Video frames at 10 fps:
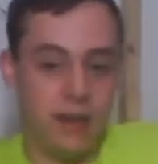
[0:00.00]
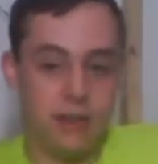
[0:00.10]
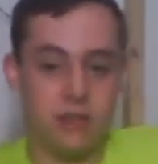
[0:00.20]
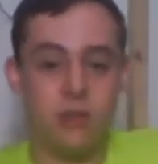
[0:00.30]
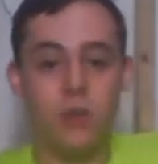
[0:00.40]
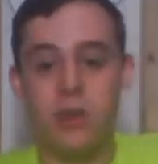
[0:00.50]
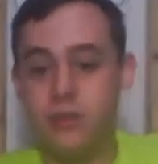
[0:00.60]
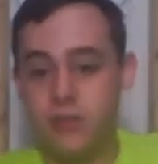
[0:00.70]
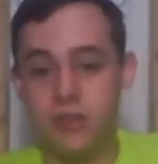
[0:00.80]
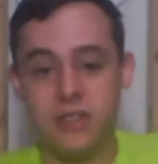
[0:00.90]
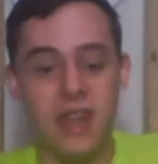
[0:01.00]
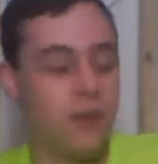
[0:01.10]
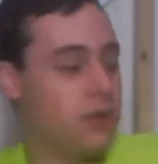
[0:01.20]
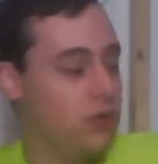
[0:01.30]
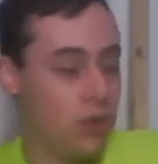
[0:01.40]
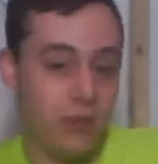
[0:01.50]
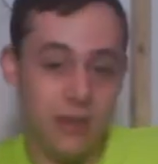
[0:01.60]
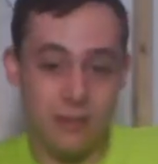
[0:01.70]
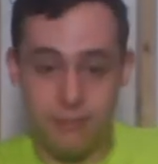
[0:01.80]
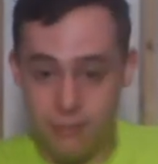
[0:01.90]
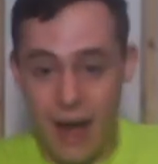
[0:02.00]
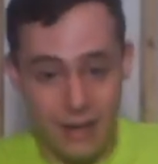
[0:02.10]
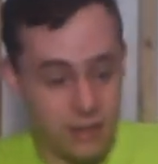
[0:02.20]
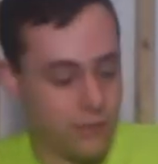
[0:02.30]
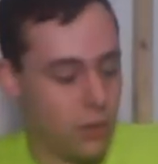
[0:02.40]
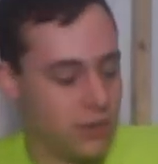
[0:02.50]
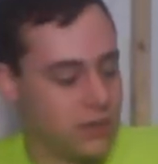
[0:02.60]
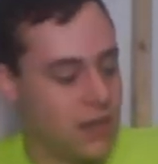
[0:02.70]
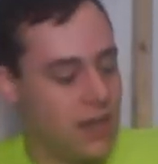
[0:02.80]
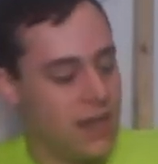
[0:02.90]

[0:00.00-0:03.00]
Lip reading: So what you first get when you open the box, of course,